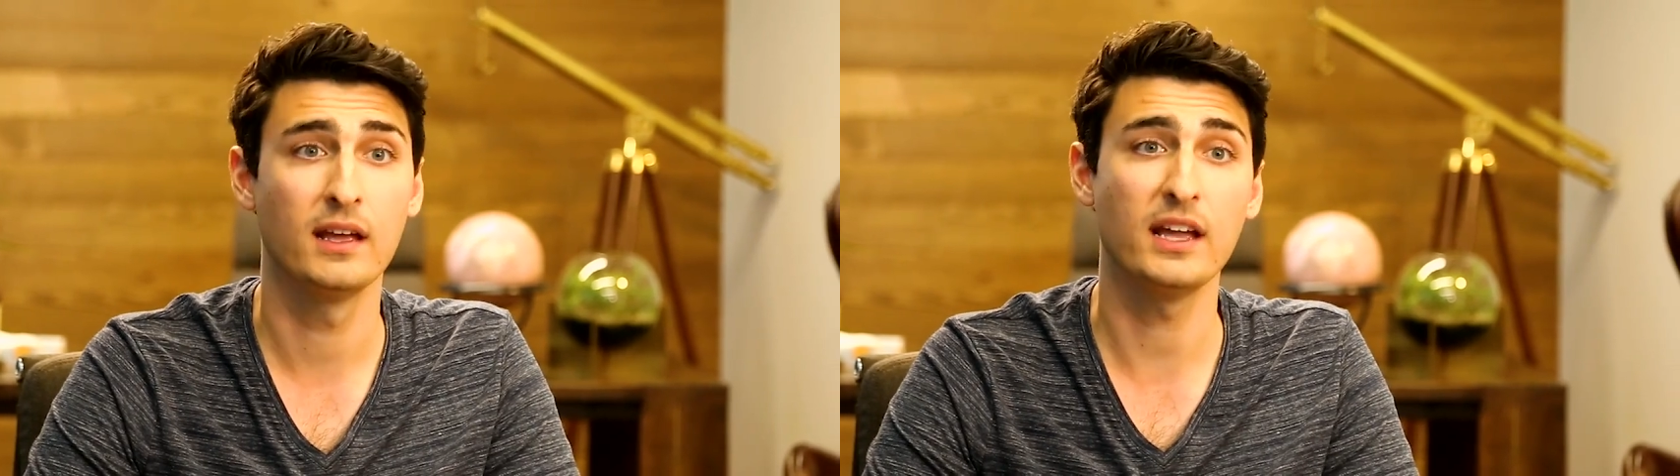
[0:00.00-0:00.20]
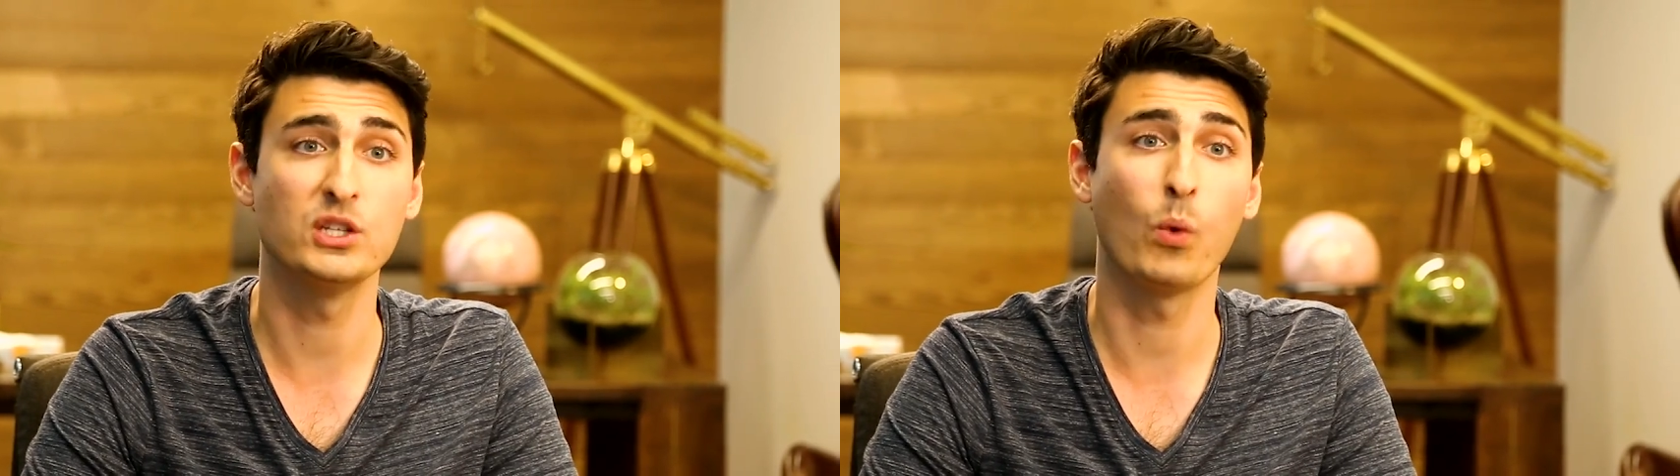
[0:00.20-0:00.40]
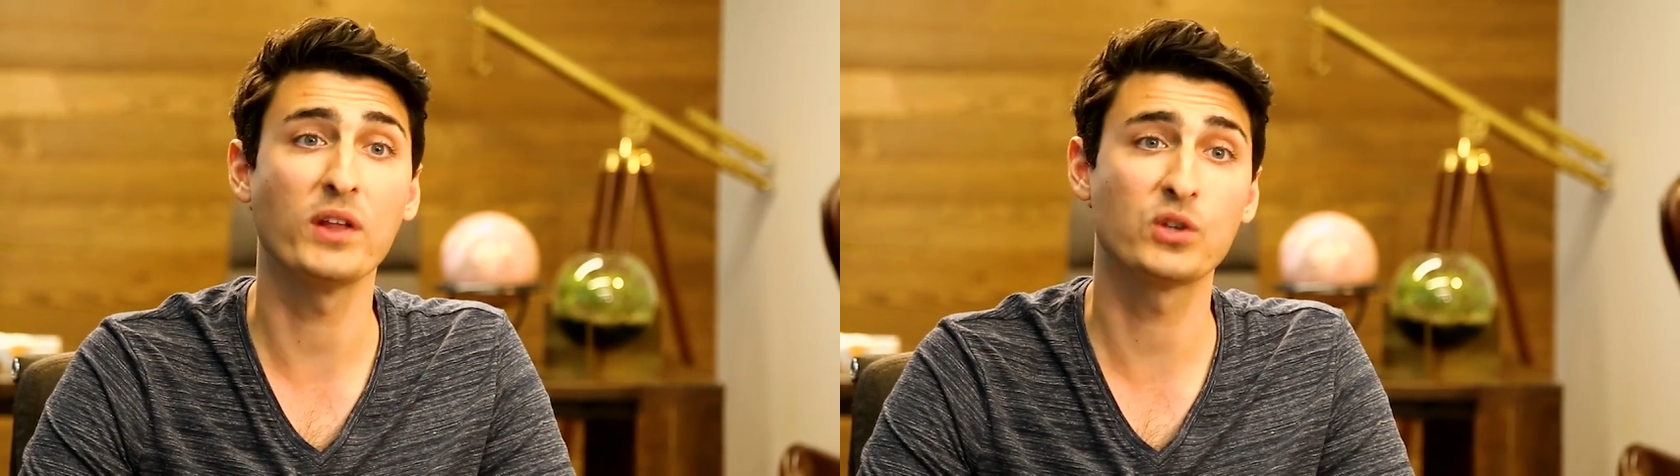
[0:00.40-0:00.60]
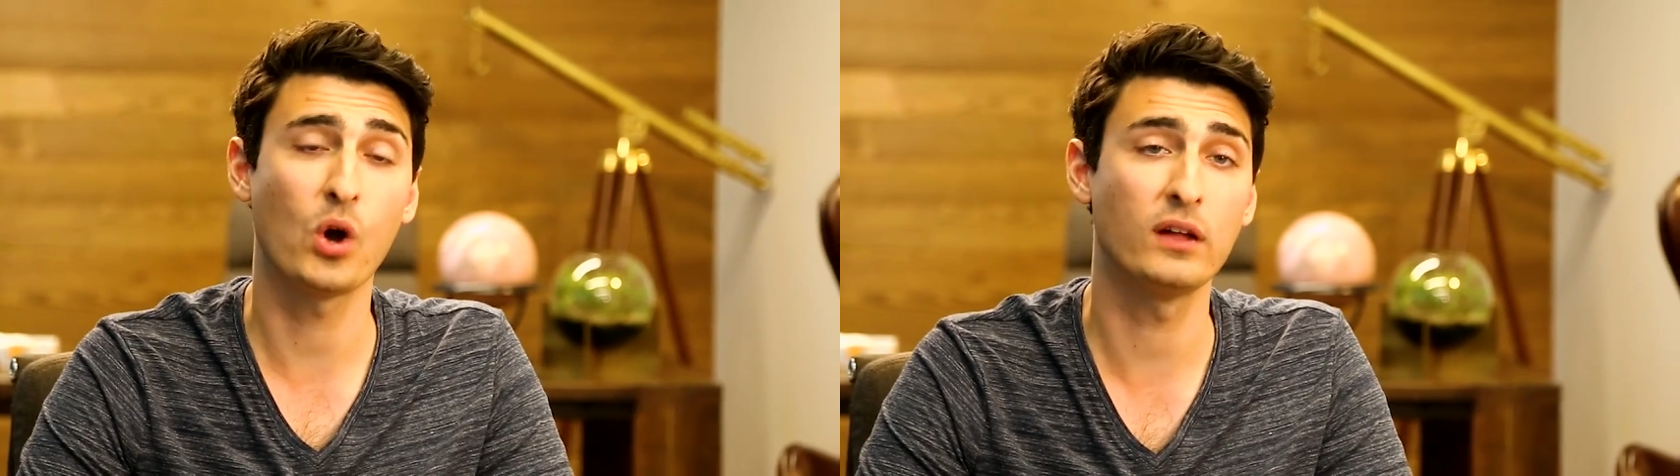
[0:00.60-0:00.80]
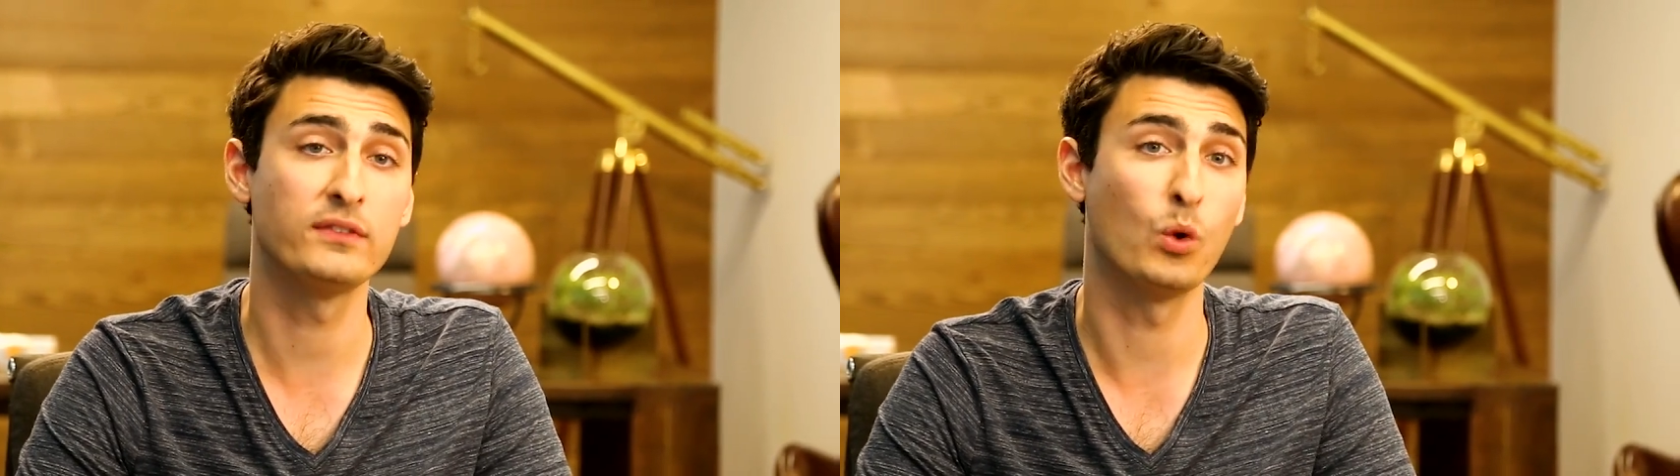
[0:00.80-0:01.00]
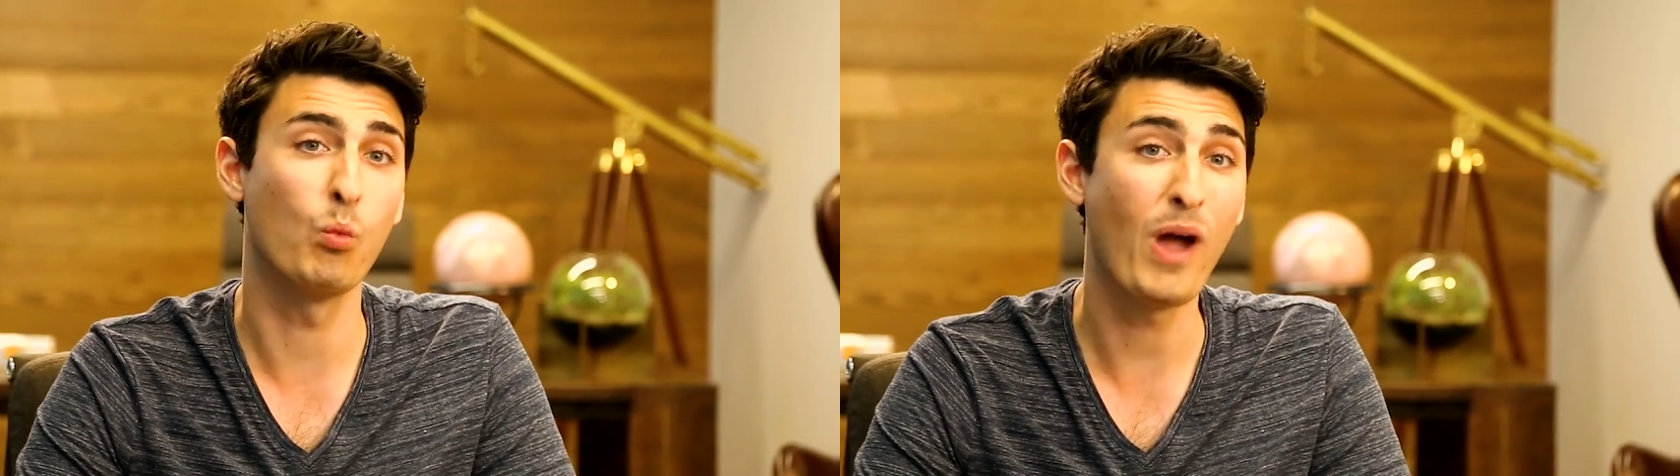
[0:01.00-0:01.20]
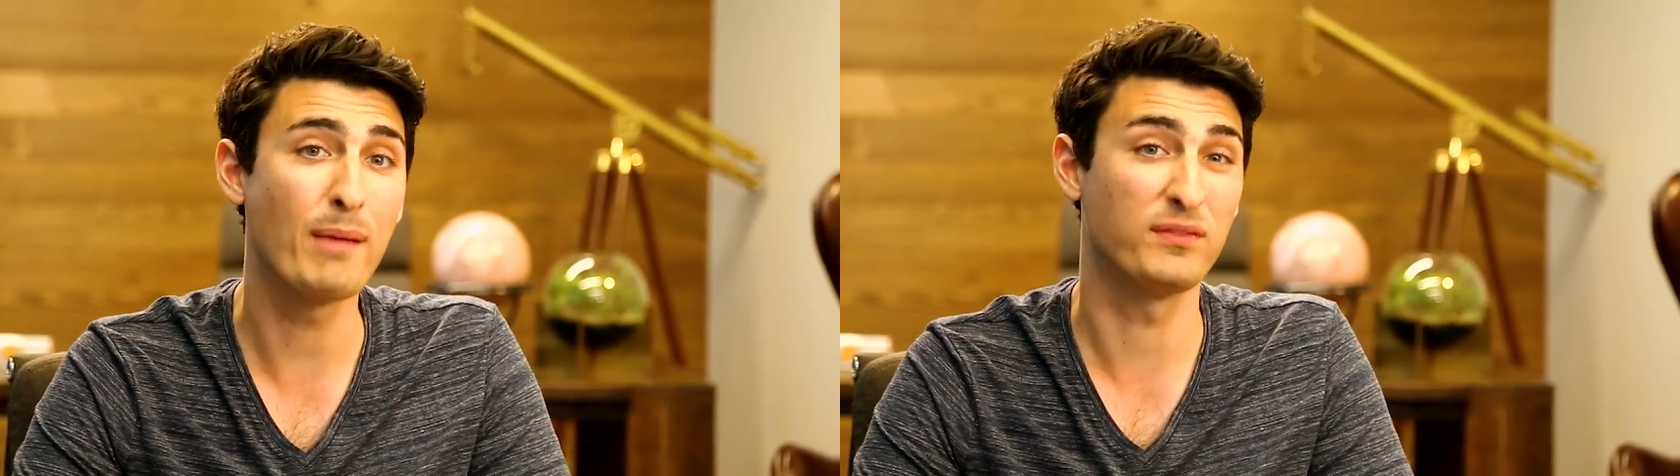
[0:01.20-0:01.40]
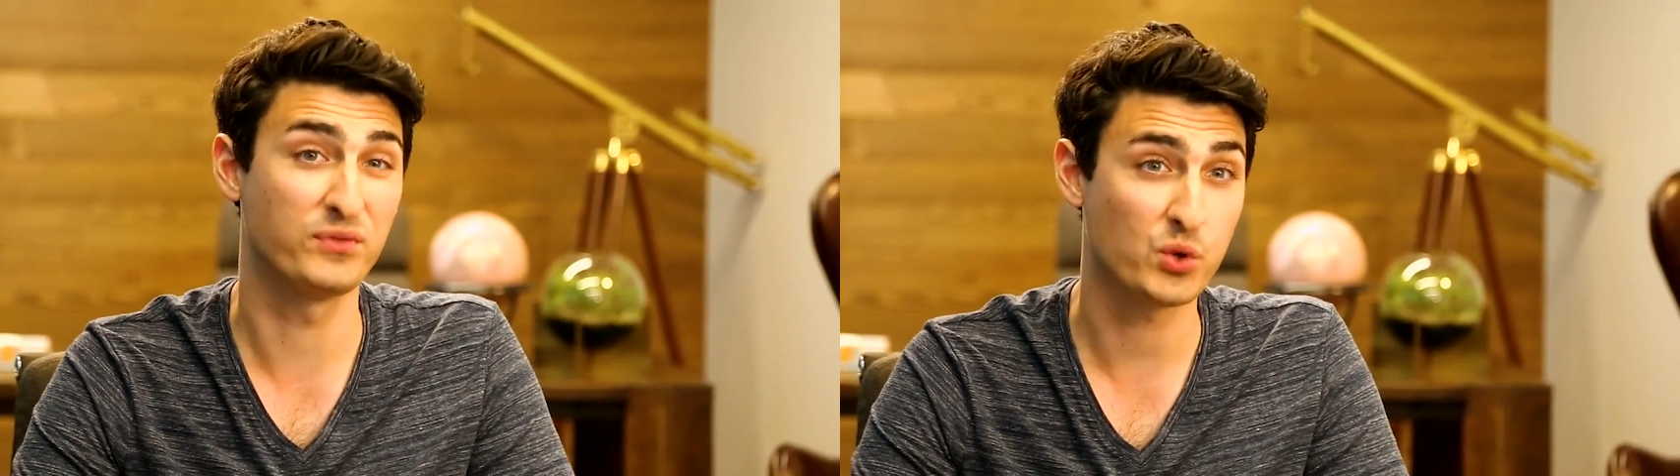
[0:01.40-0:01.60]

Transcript: is what's called the web of